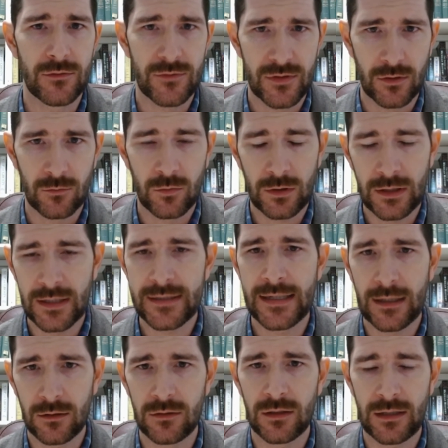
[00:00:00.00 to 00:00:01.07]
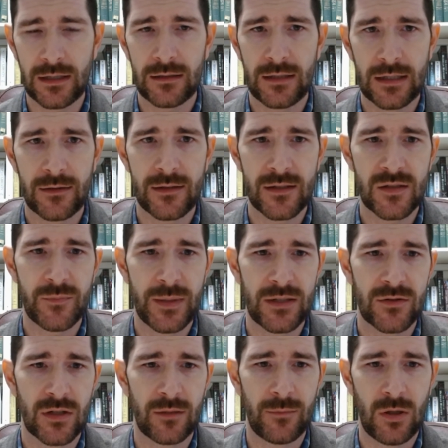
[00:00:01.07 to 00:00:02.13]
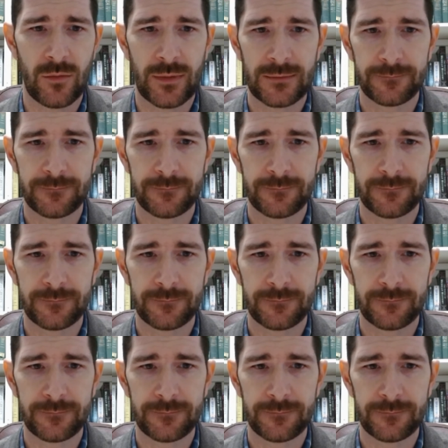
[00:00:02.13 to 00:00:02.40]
So we're going to take a look at this speech in a moment.